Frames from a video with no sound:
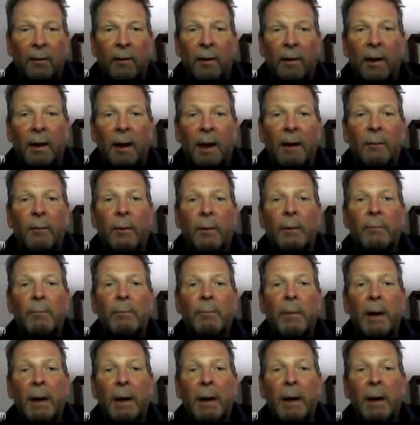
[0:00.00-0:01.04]
and then I
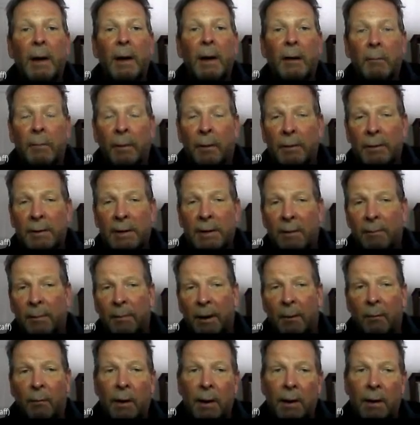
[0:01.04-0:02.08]
remembered something
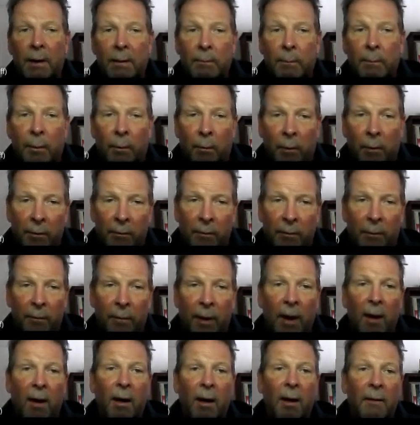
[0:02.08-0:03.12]
real important that
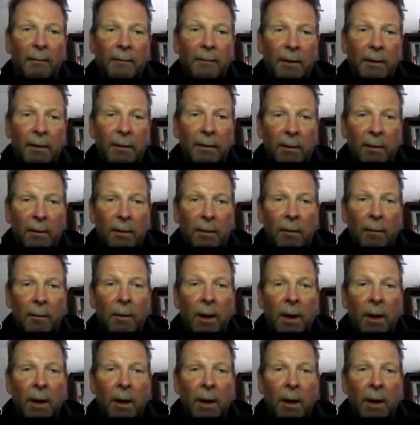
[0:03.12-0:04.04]
they often do.